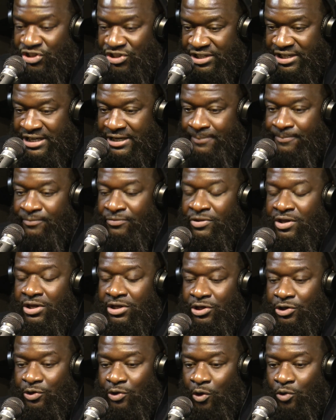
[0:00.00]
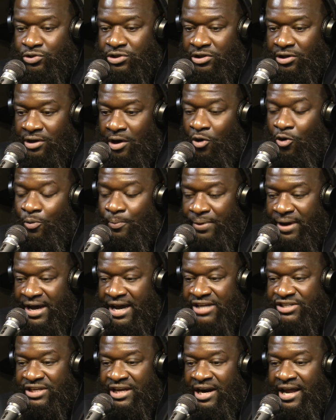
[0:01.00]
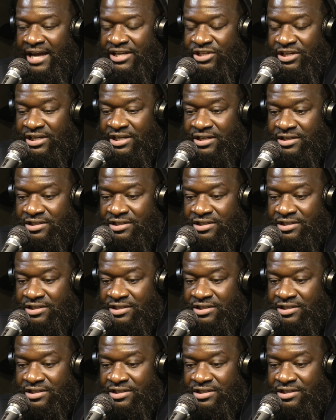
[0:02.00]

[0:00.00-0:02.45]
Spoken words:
You can go to the homepage and actually